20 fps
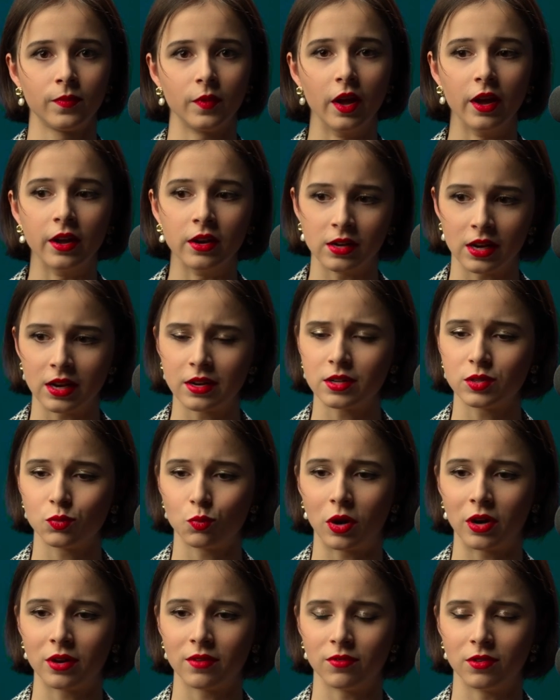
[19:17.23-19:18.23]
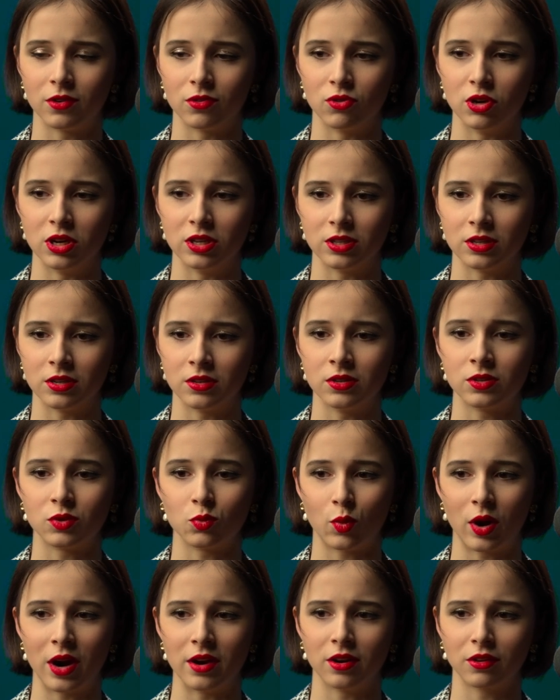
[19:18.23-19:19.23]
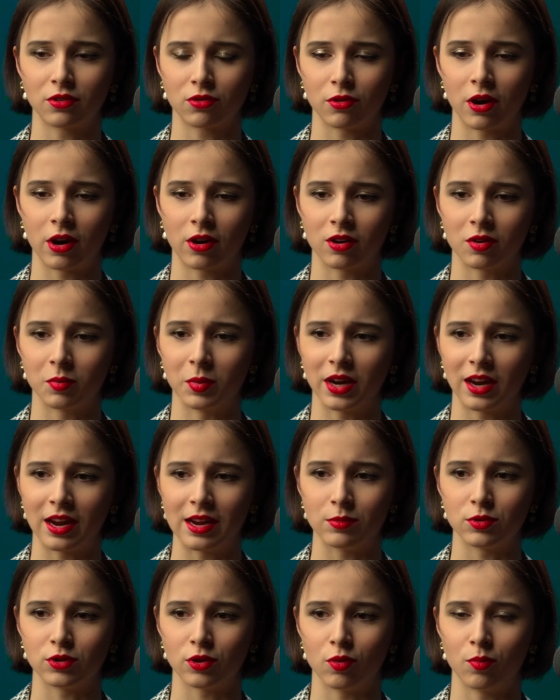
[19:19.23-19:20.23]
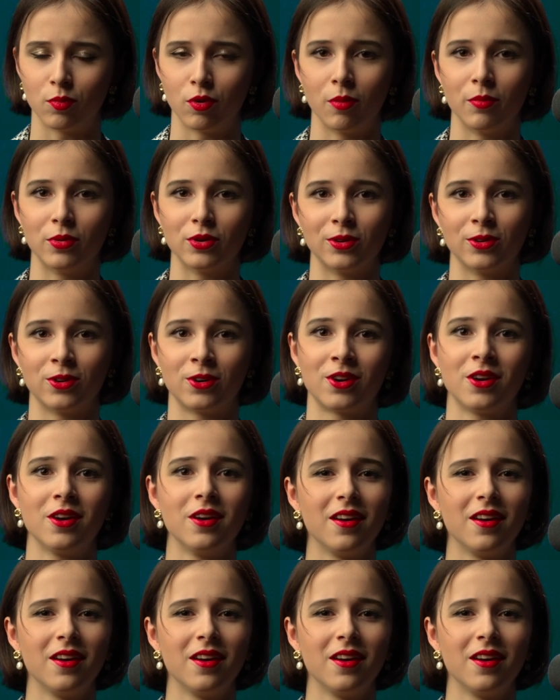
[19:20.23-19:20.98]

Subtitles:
And that is one of the reasons why Nutcracker became so popular